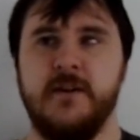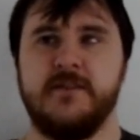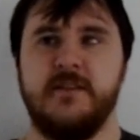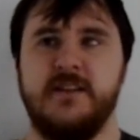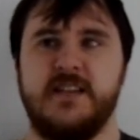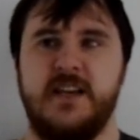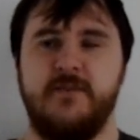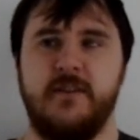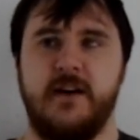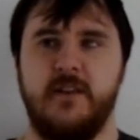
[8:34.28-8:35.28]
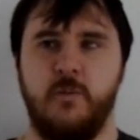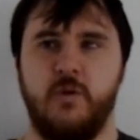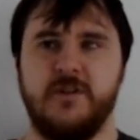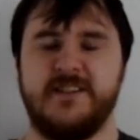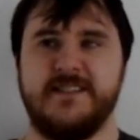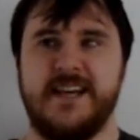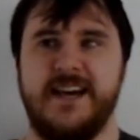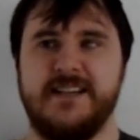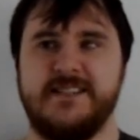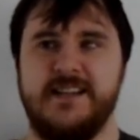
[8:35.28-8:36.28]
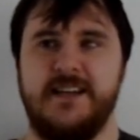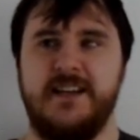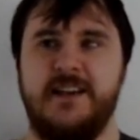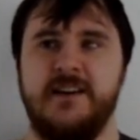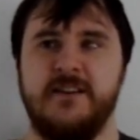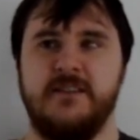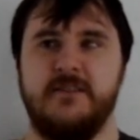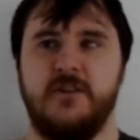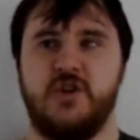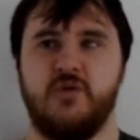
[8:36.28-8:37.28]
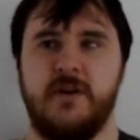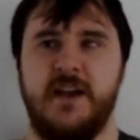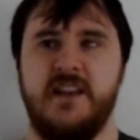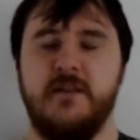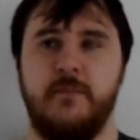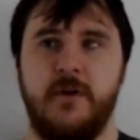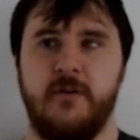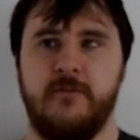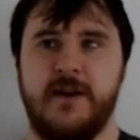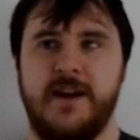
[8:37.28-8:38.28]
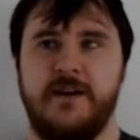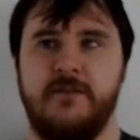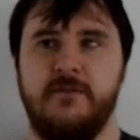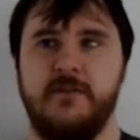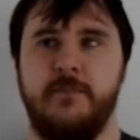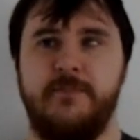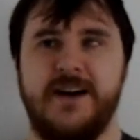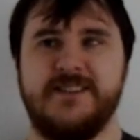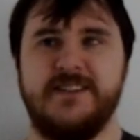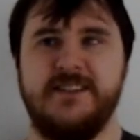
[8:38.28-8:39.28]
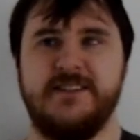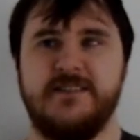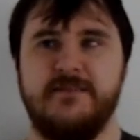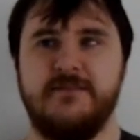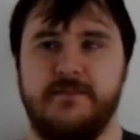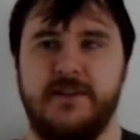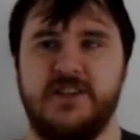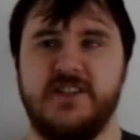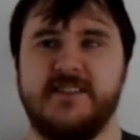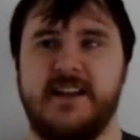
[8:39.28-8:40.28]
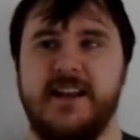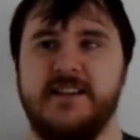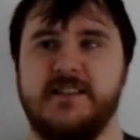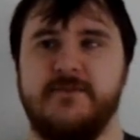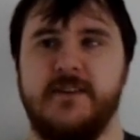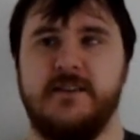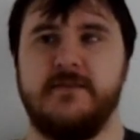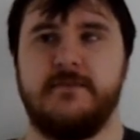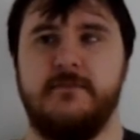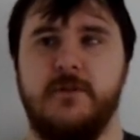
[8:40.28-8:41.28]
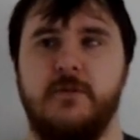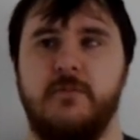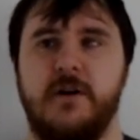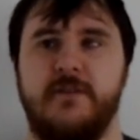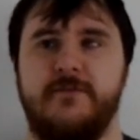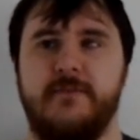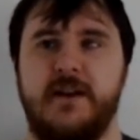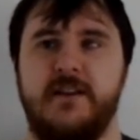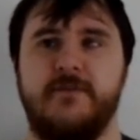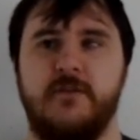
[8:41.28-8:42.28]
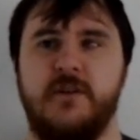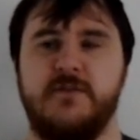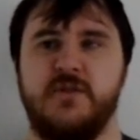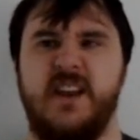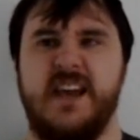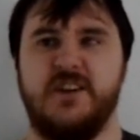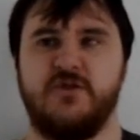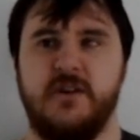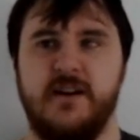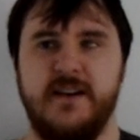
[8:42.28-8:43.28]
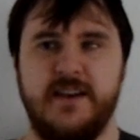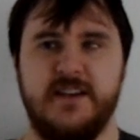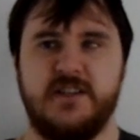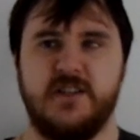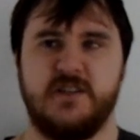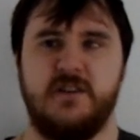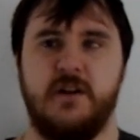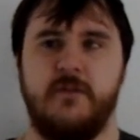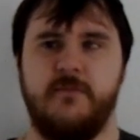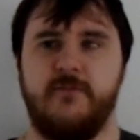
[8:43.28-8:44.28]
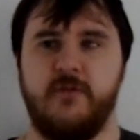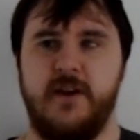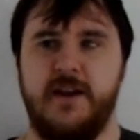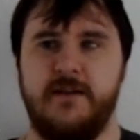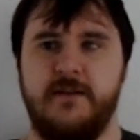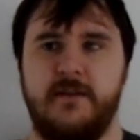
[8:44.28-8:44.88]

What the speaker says: So that's either like the water taxi, the train, the monorail, the buses. But it's just a collector's thing, it's not worth anything, it gives you any extra. It's just, you know, free.